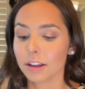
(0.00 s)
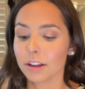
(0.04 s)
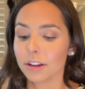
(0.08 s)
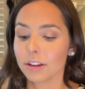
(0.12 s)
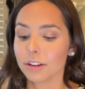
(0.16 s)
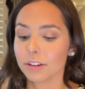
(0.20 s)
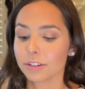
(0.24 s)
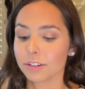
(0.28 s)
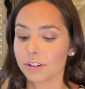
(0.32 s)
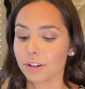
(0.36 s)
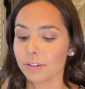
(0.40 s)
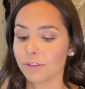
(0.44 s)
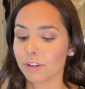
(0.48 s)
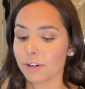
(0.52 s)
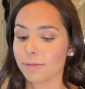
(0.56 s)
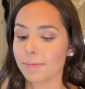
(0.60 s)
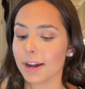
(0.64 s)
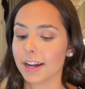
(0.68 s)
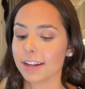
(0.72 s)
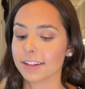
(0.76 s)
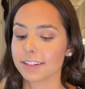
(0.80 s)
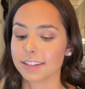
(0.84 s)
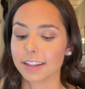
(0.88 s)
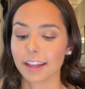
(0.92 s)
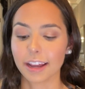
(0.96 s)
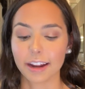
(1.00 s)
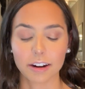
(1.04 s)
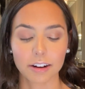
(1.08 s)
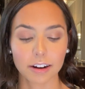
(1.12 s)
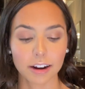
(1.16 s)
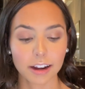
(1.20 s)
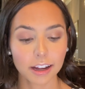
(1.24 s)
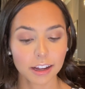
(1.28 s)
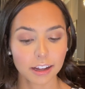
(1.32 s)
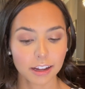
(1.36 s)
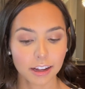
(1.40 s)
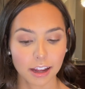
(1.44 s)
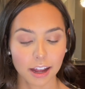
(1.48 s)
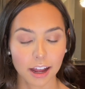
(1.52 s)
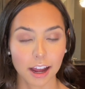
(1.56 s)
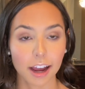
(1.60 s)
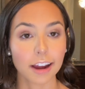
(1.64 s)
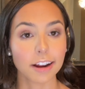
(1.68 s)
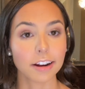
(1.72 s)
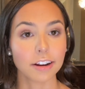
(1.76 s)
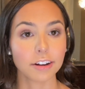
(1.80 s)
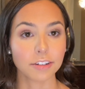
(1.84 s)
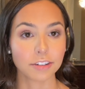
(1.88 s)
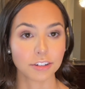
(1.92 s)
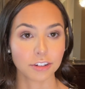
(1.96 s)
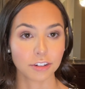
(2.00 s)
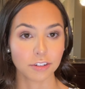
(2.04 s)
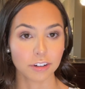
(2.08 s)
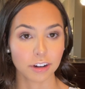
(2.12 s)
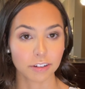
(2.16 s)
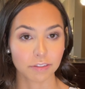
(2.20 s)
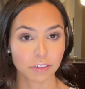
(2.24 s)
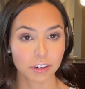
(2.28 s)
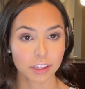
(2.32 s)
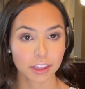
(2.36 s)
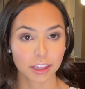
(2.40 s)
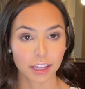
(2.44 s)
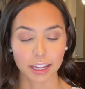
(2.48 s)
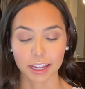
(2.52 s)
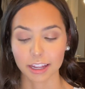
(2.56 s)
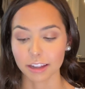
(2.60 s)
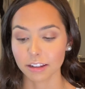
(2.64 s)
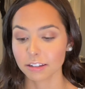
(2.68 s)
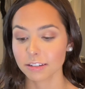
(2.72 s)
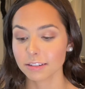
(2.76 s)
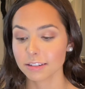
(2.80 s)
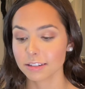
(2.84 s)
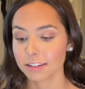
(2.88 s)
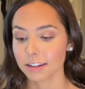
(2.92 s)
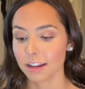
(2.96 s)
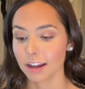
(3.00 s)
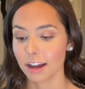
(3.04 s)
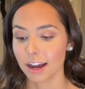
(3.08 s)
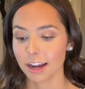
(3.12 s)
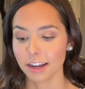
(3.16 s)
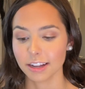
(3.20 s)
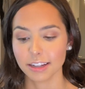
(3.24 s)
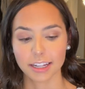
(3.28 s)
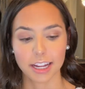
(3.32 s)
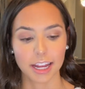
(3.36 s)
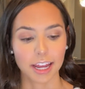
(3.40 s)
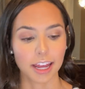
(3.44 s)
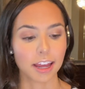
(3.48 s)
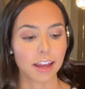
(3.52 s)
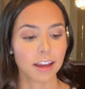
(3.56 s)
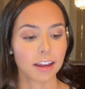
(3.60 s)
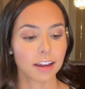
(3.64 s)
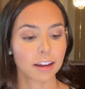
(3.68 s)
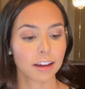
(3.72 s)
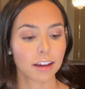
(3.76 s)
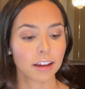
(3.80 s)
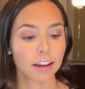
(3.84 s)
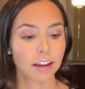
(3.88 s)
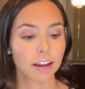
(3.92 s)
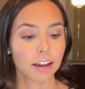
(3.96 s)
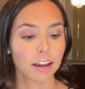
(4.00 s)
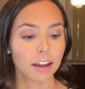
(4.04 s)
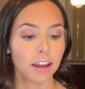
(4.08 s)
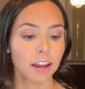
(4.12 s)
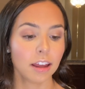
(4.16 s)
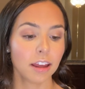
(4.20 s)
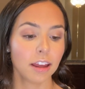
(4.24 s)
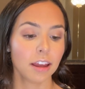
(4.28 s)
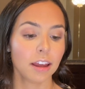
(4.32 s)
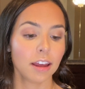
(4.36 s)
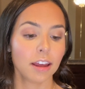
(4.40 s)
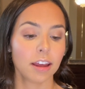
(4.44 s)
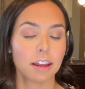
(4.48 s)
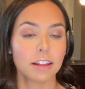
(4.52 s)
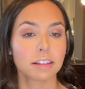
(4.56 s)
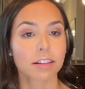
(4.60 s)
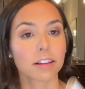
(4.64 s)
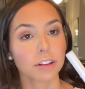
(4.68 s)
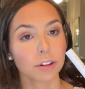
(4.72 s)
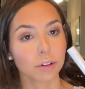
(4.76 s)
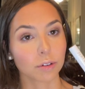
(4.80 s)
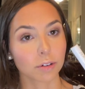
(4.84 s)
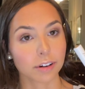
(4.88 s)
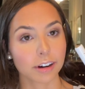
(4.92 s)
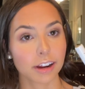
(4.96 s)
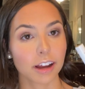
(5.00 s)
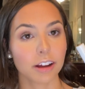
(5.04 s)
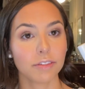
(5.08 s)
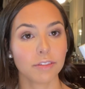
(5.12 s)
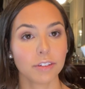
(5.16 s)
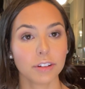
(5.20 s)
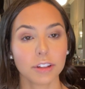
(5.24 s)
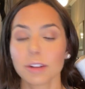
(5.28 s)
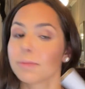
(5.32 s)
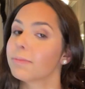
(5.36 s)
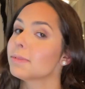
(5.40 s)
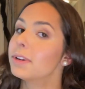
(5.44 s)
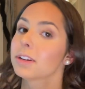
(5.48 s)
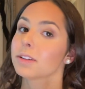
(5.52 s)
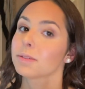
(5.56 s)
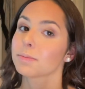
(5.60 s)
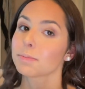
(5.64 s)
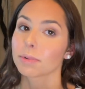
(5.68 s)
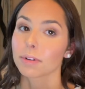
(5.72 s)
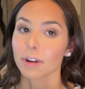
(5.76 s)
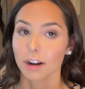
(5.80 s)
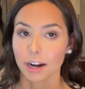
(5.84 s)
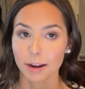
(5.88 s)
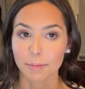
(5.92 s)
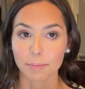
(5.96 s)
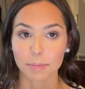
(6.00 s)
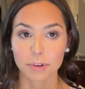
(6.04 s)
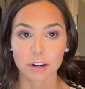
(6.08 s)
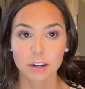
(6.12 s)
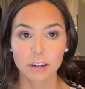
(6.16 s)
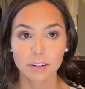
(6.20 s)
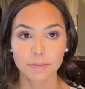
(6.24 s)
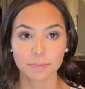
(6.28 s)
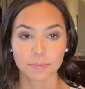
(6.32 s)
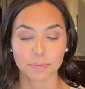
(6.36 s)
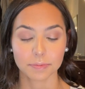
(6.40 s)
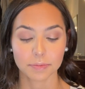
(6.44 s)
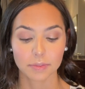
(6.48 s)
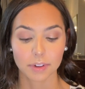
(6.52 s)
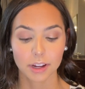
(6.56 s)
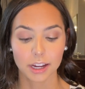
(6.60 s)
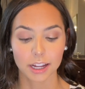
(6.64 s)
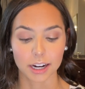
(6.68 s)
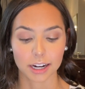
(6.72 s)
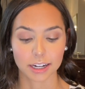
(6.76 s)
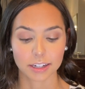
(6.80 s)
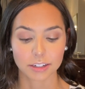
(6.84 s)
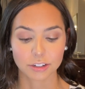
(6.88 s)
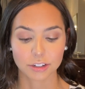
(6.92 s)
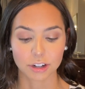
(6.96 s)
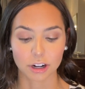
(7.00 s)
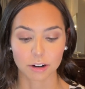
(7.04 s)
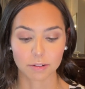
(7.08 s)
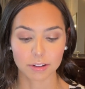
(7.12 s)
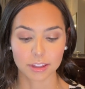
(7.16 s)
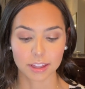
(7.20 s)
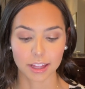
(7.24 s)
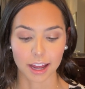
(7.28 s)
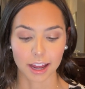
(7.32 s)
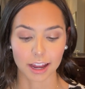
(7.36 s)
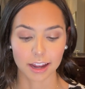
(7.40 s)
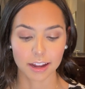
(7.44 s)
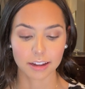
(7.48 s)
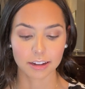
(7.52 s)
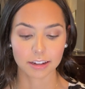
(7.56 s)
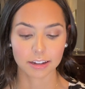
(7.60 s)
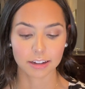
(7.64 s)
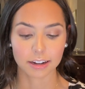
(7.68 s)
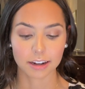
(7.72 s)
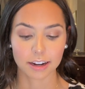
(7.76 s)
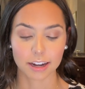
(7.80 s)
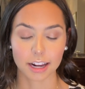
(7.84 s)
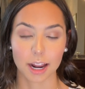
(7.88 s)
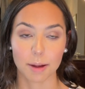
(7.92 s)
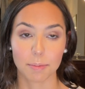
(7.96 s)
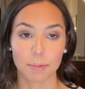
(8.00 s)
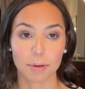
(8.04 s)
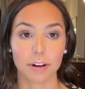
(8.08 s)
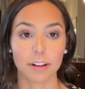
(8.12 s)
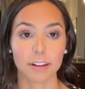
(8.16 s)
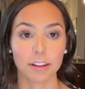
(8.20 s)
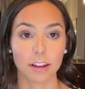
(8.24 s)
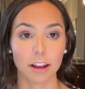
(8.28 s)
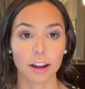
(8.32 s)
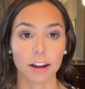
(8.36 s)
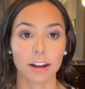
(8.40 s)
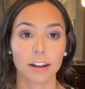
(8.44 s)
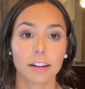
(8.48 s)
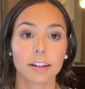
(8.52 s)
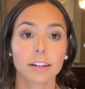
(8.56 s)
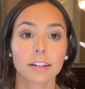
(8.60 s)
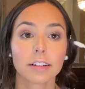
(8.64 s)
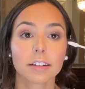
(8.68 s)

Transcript: So for mascara, I do two different things. I take the L'Oreal Voluminous Primer, and I start with that, and I put a lot.